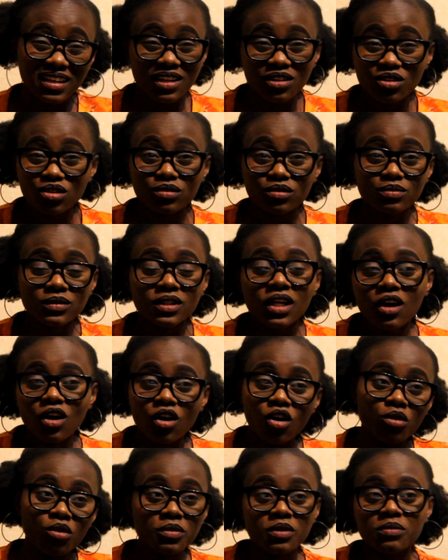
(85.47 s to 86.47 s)
They're not,
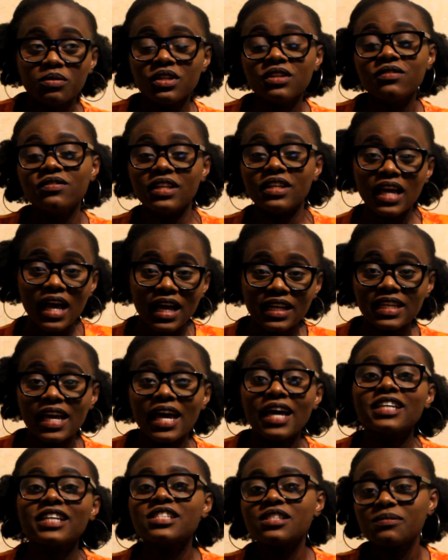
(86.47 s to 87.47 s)
or maybe if they are,
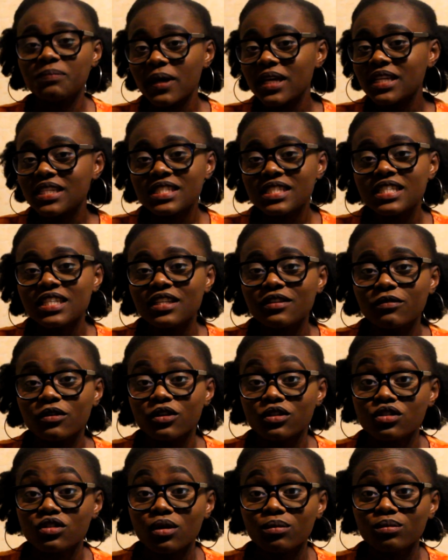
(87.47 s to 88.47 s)
they're expensive
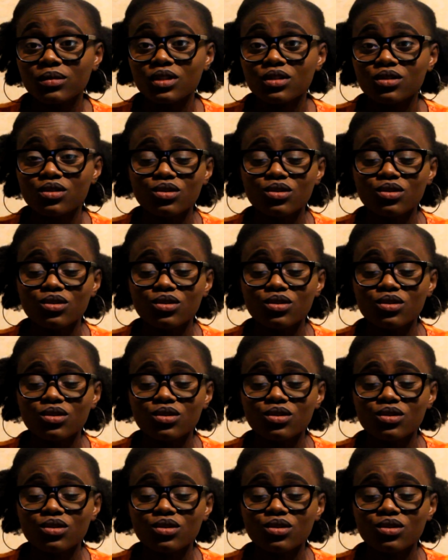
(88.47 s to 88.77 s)
or something.